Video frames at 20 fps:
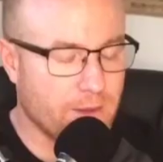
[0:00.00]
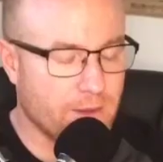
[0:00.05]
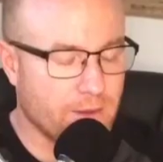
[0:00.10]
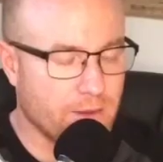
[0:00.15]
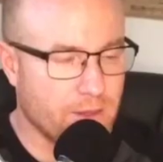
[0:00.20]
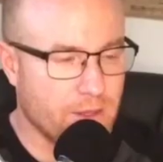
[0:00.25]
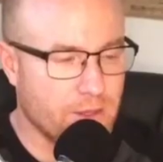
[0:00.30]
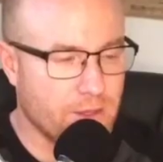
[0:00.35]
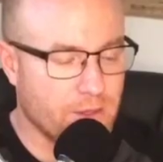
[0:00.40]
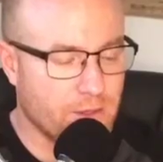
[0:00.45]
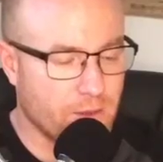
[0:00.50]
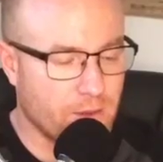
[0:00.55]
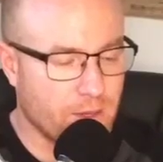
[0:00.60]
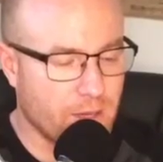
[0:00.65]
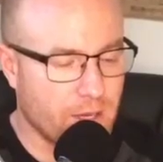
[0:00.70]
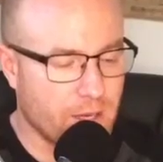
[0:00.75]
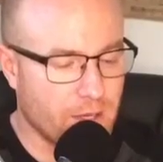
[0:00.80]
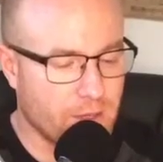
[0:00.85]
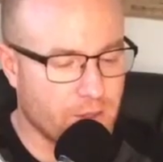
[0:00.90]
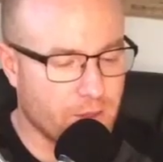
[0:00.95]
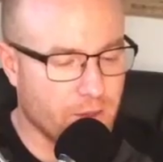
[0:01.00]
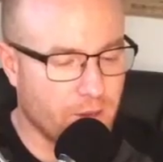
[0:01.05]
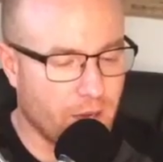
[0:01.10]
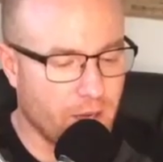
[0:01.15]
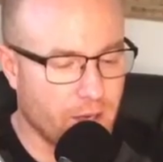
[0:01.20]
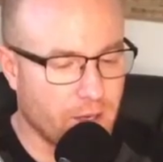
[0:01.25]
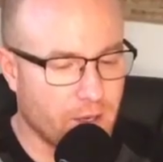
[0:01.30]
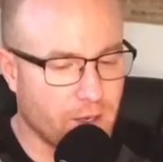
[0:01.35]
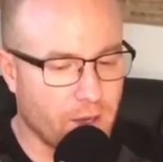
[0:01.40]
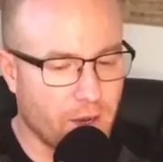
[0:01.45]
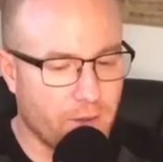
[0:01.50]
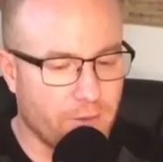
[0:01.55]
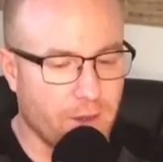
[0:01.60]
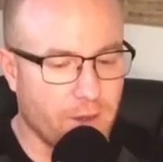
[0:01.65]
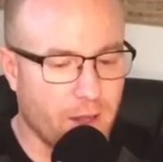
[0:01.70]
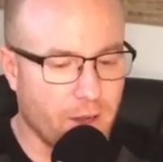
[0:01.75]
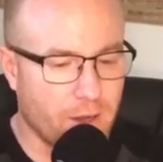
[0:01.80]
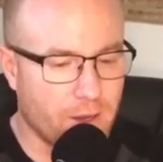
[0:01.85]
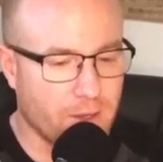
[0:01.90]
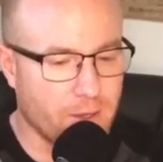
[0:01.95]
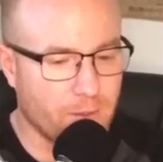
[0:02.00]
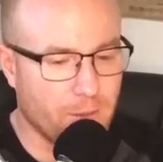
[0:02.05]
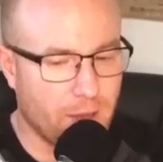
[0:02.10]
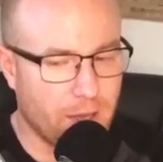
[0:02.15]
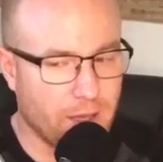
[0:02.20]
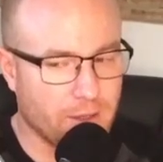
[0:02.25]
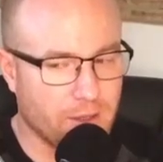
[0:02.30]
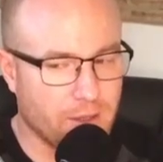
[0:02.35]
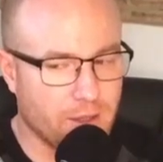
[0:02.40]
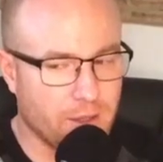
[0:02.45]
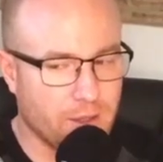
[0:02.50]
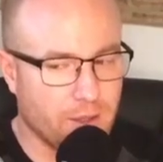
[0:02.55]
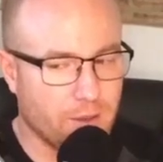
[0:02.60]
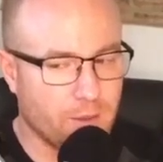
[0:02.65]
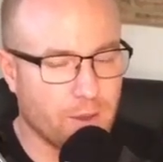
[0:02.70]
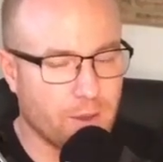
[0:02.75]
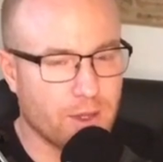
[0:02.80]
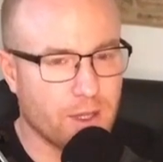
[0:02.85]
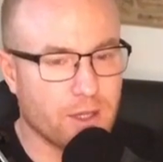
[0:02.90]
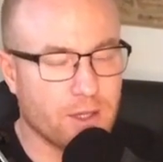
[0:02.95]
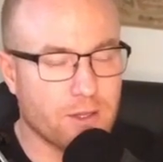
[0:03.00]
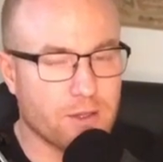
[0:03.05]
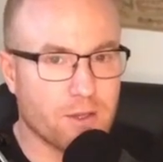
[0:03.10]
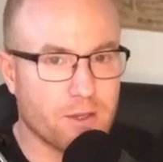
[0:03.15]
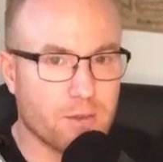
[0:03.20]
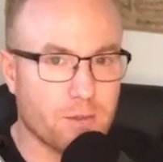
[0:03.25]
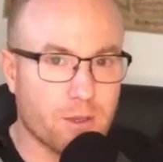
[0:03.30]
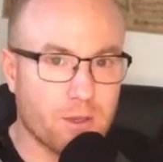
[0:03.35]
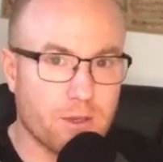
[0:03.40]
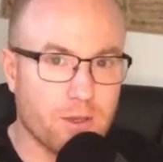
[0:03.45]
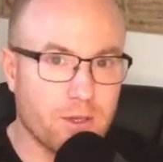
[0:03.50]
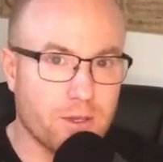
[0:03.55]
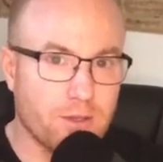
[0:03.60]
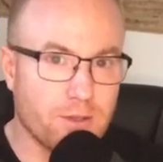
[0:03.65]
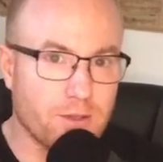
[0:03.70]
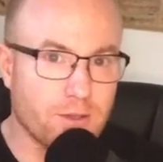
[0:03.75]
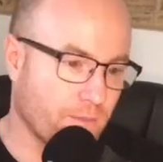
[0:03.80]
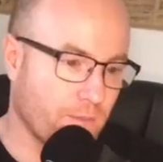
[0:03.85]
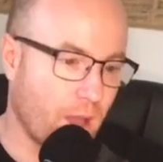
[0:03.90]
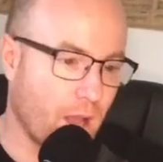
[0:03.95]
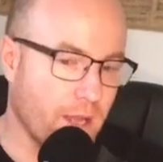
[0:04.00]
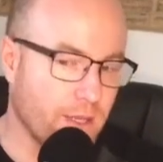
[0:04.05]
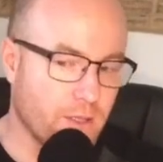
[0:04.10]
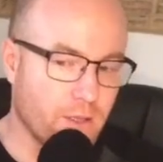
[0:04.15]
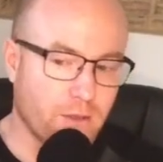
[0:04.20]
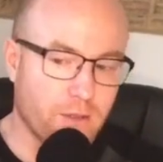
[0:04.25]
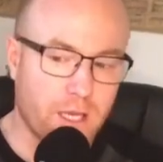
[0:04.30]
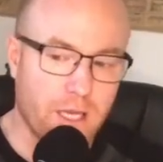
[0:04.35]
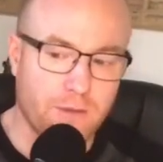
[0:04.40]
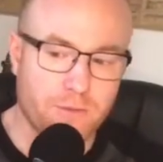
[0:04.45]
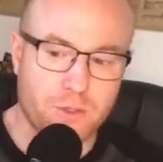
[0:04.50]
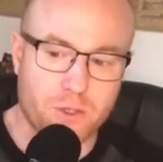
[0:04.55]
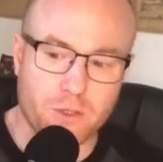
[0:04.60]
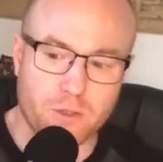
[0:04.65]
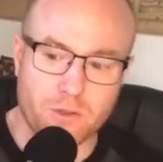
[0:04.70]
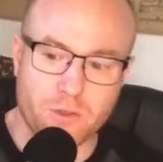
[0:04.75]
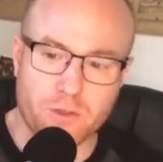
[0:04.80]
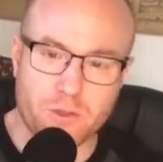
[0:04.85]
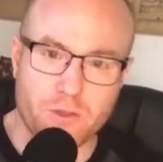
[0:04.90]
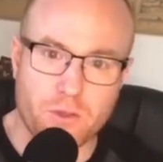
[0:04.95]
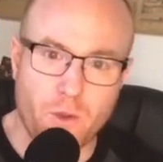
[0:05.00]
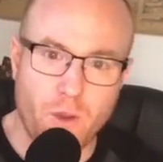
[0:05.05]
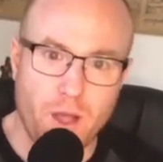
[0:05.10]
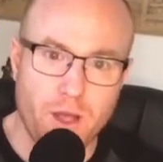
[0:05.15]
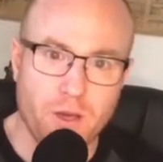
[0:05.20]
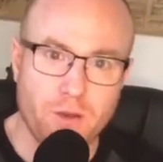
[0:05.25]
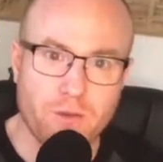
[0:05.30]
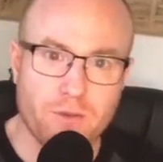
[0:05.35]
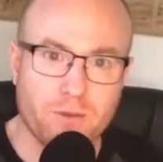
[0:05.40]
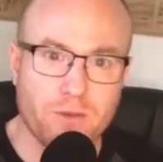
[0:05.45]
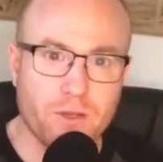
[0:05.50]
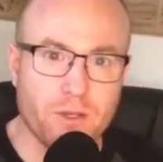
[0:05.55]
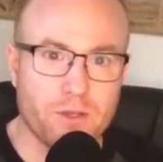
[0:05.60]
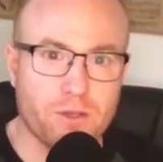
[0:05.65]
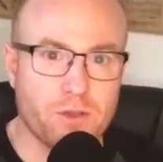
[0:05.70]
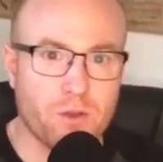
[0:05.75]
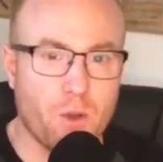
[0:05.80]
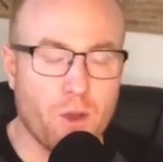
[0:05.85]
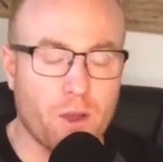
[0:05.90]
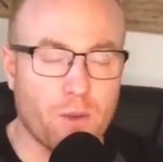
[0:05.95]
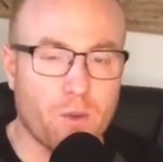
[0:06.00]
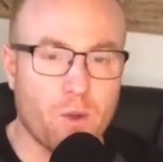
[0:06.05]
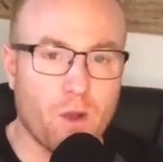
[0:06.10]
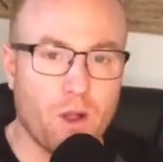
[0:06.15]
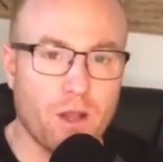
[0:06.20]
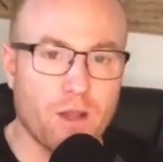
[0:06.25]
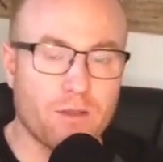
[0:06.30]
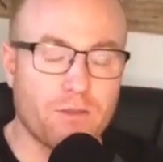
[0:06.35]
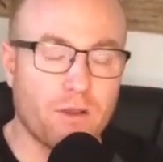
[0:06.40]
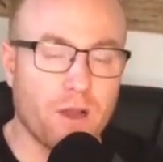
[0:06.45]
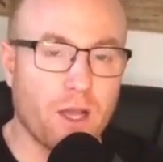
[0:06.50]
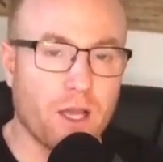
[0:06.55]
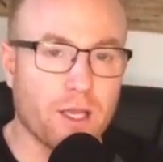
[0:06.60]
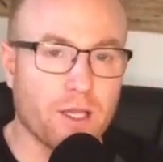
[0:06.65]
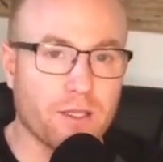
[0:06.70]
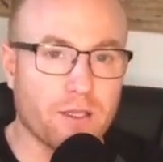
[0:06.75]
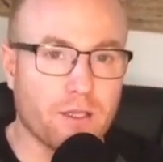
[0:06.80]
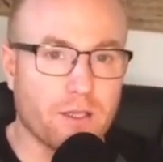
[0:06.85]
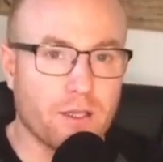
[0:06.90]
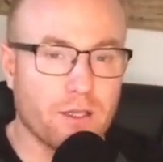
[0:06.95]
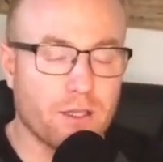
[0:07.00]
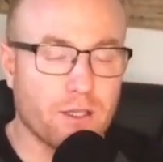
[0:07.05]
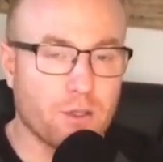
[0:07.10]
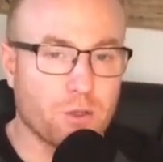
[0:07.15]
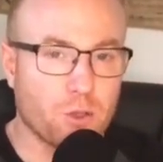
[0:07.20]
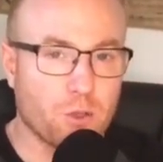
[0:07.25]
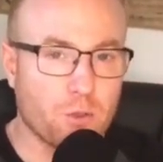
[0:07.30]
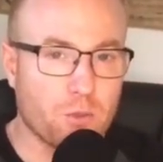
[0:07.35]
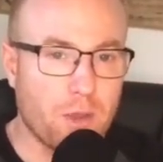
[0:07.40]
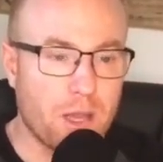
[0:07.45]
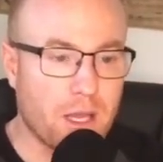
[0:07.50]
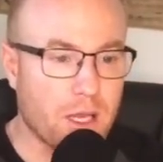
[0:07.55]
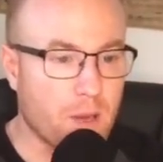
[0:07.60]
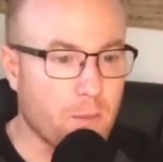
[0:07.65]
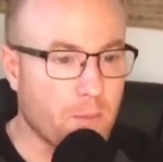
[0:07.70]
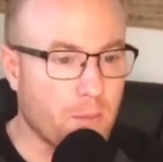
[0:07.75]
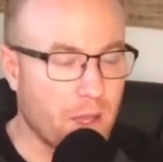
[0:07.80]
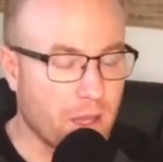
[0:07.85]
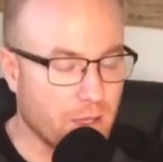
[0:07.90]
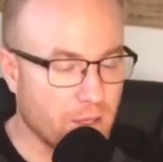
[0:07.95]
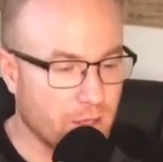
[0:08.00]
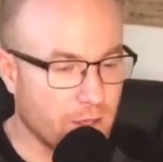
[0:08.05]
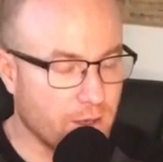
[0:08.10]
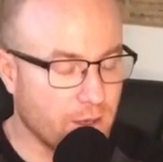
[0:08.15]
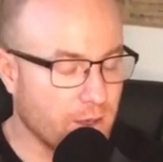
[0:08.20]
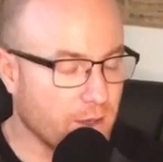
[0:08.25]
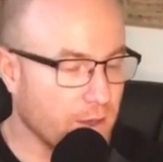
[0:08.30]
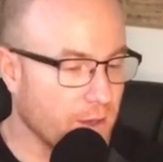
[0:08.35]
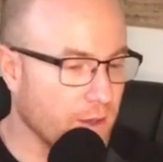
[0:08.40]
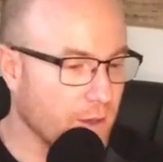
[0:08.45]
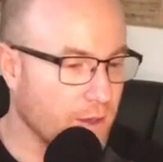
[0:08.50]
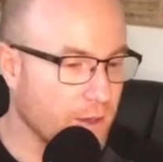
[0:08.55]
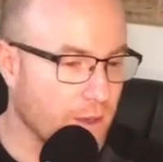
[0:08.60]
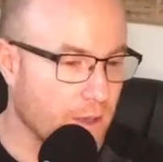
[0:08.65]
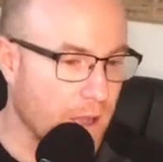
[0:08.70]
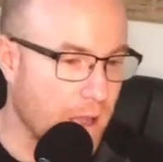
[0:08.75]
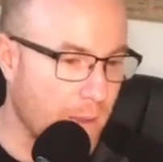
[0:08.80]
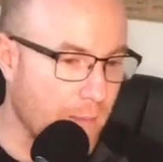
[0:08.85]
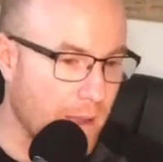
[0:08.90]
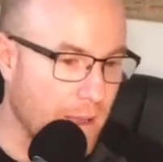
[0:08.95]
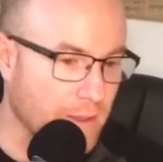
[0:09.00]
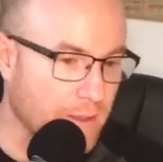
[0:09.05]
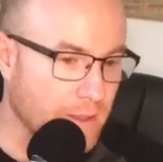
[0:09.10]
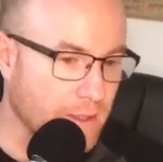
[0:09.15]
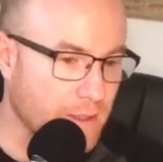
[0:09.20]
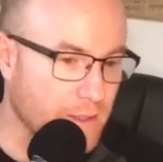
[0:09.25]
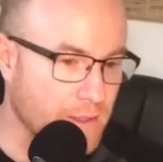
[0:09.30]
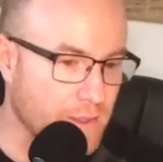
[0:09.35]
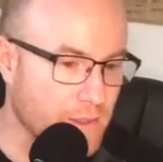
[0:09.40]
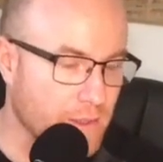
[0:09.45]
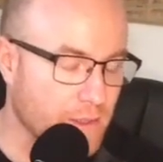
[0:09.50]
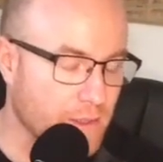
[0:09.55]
This story has created an awful lot of debate within these communities. I don't have children, so I don't feel as though I'm qualified to make an opinion about this.